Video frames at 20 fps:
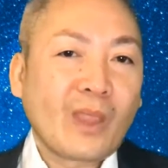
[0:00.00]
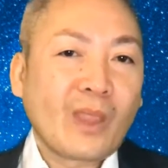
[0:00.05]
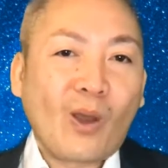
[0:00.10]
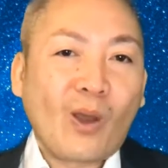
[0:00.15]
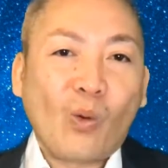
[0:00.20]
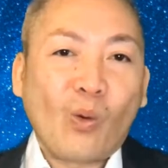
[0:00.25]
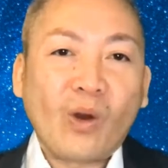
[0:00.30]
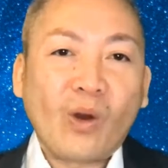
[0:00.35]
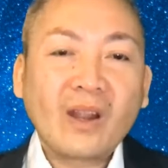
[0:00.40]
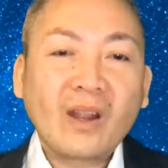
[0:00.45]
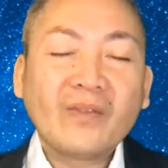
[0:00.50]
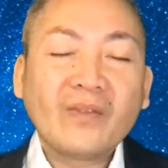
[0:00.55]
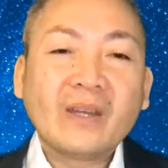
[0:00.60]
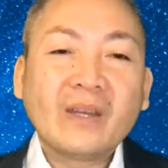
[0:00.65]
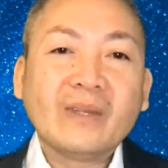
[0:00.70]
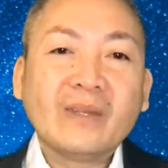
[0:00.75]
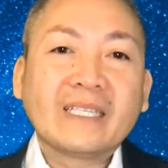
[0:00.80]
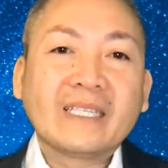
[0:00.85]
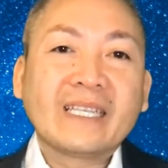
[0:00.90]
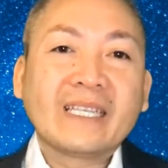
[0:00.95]
One of them
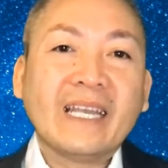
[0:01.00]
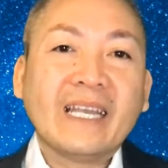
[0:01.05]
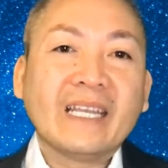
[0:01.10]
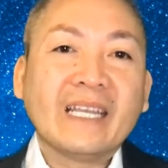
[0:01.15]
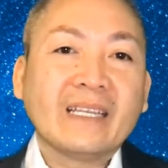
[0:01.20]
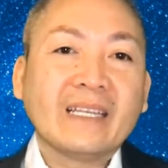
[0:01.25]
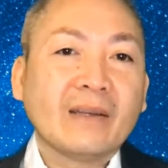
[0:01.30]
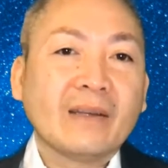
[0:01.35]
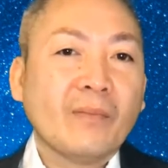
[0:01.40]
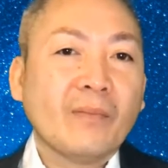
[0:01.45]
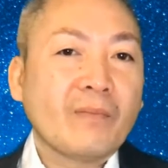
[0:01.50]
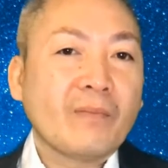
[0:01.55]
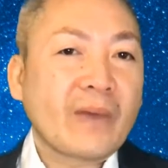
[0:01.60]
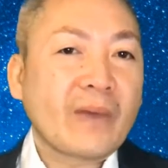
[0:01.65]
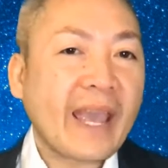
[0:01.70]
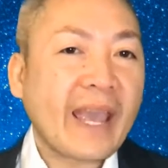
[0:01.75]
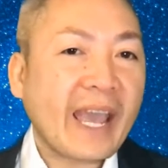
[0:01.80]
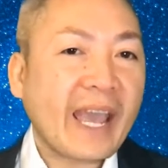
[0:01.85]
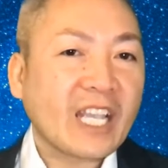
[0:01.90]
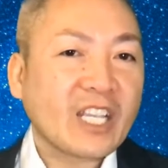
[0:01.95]
is getting
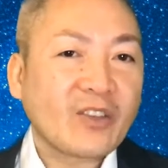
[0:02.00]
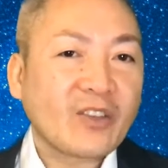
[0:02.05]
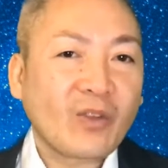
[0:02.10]
cash